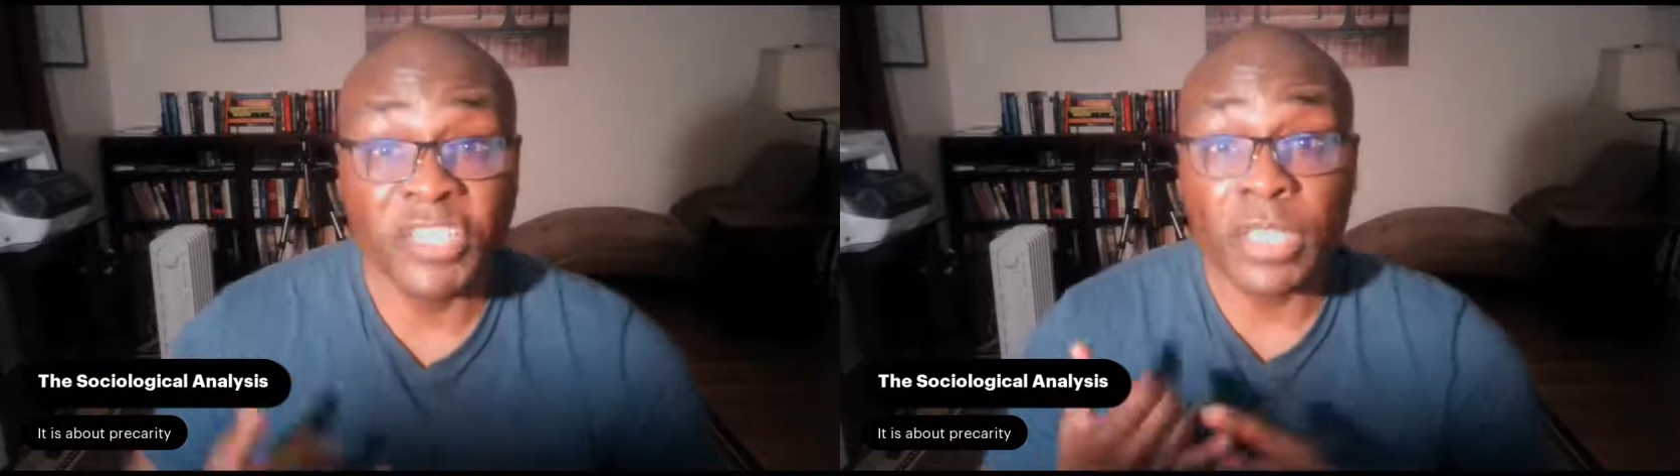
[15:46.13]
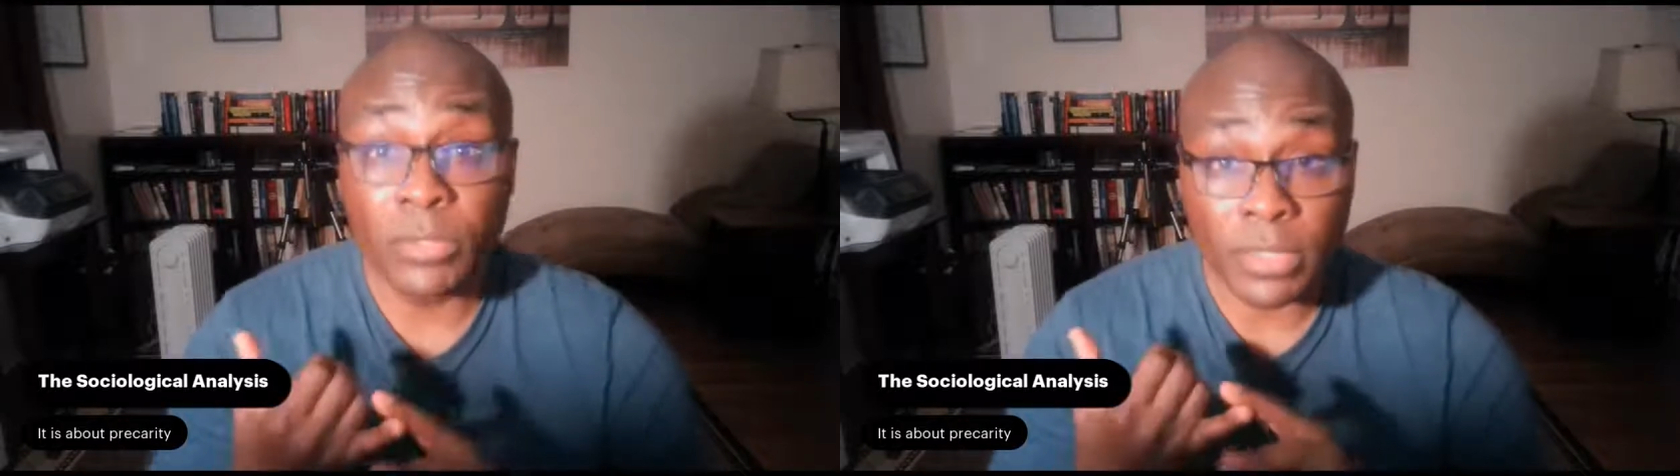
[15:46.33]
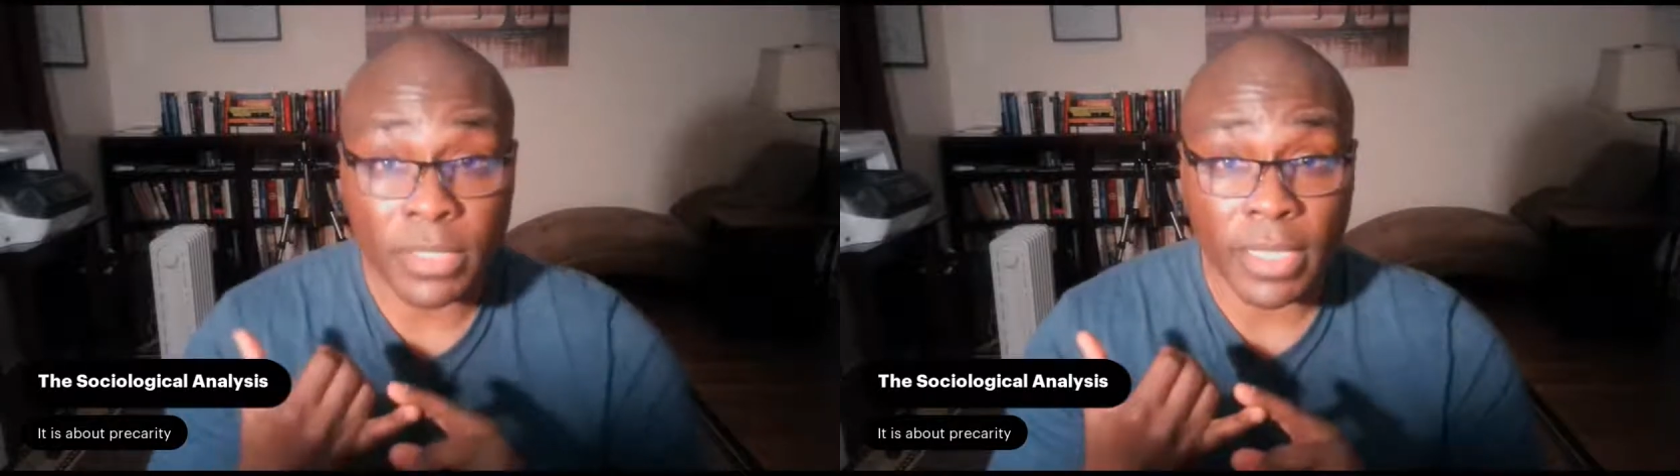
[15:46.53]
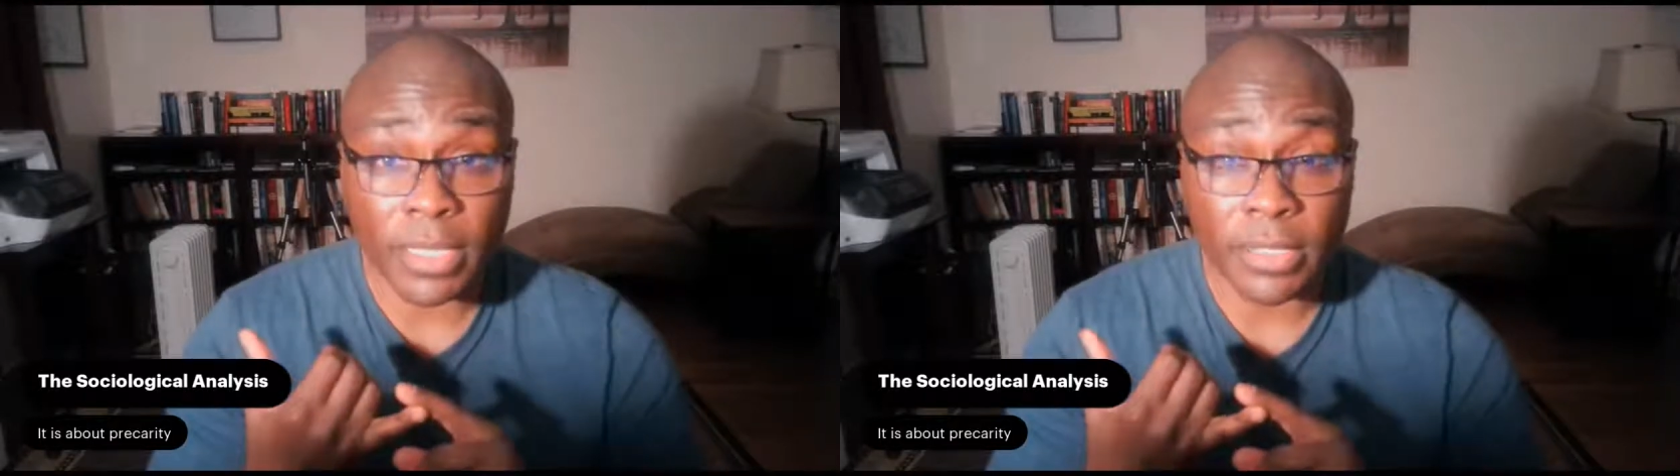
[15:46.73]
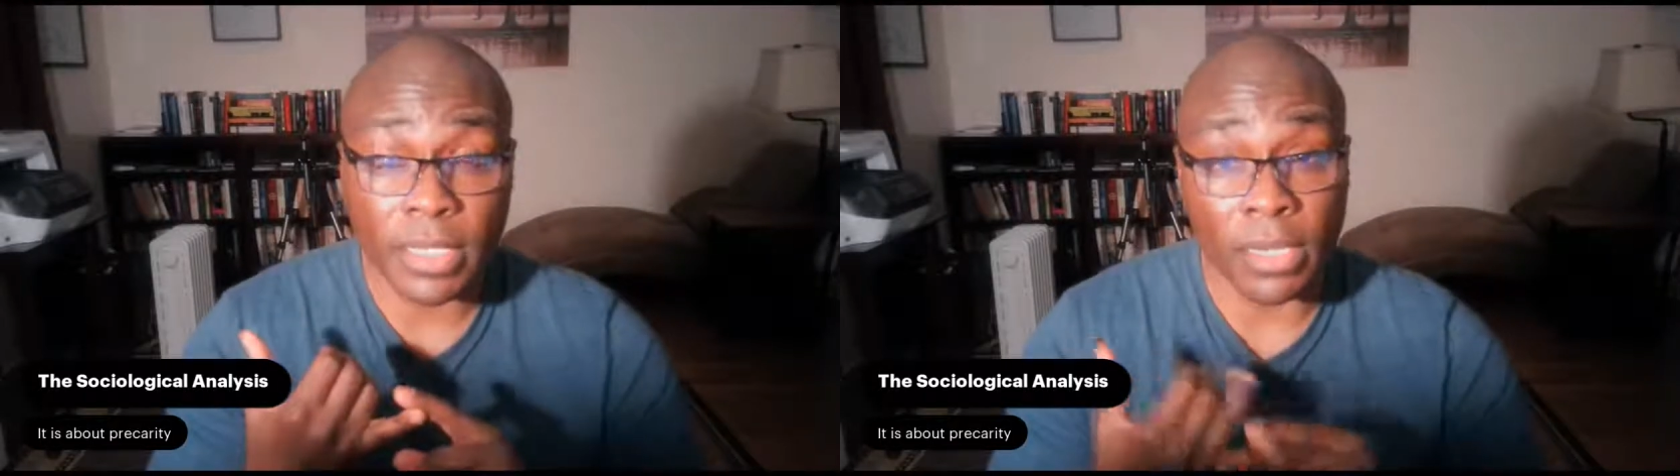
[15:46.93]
general sense,